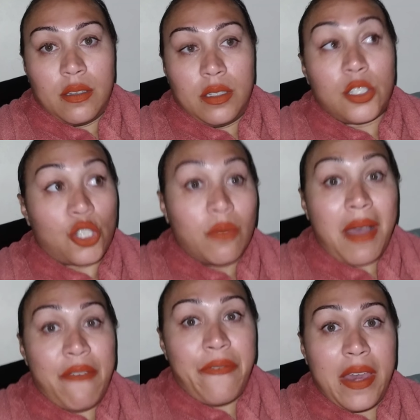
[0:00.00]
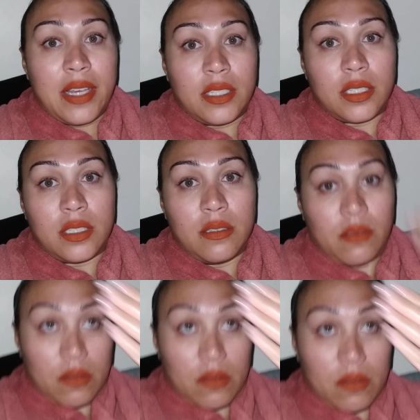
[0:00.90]
to my face,
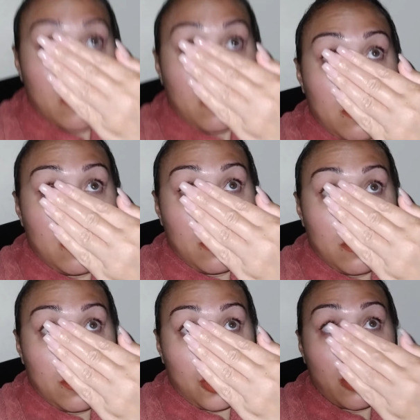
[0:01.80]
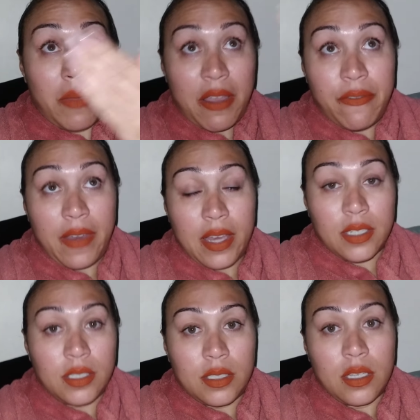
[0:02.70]
to my
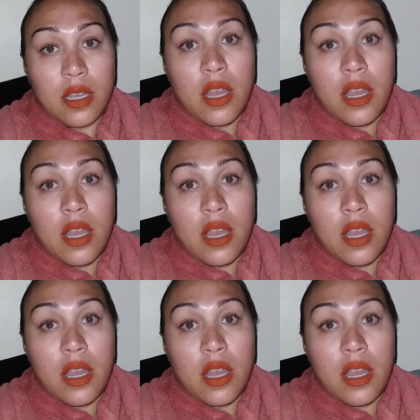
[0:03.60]
face,